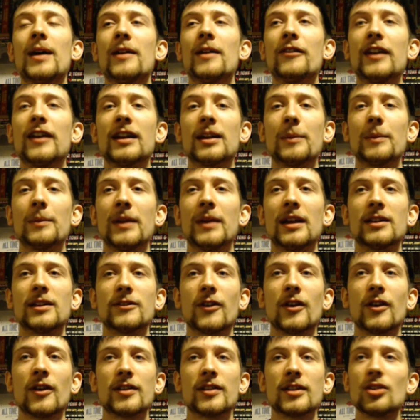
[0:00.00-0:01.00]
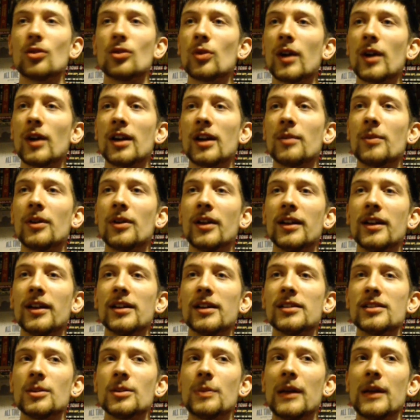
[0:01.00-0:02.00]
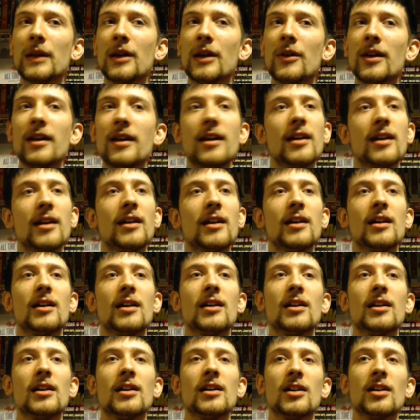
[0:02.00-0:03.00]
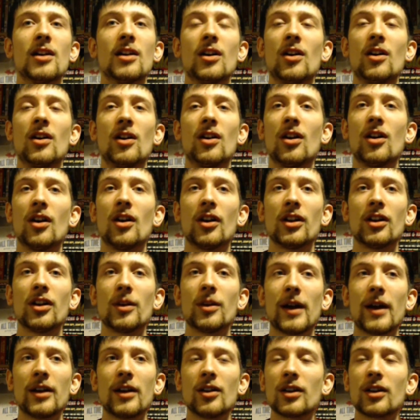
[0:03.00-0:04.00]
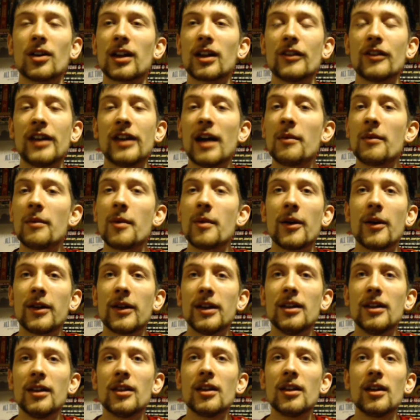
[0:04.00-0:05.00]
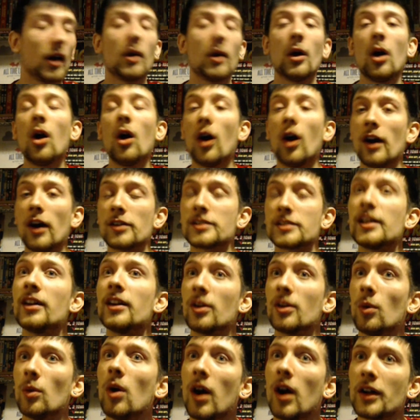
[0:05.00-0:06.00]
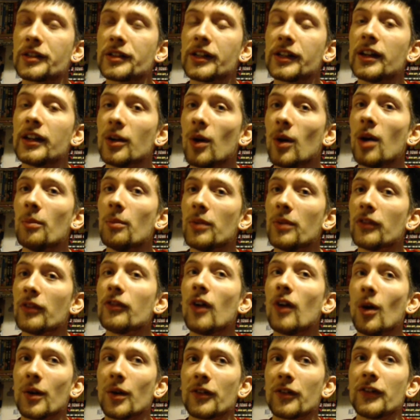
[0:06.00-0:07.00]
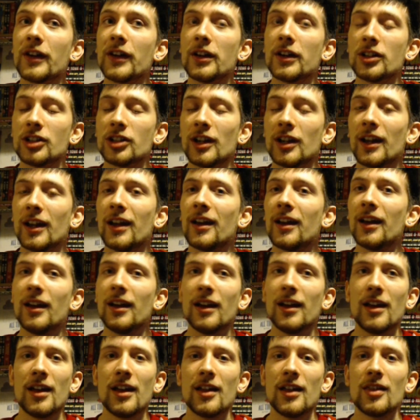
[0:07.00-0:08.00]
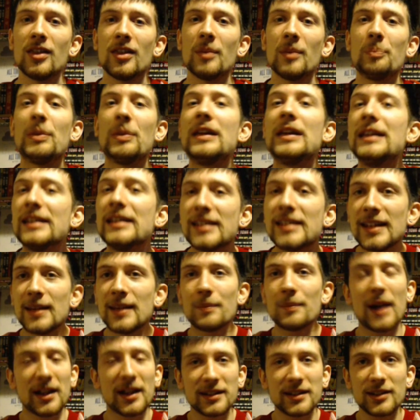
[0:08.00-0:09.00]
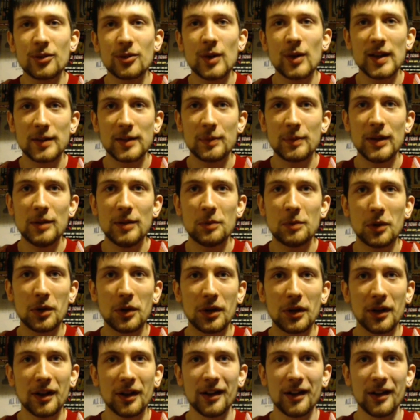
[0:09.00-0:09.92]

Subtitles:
think the PS4 is incredibly superior, or you might not give a damn about either. Or I'll tell you what, before we finish here, the PC Master Race people,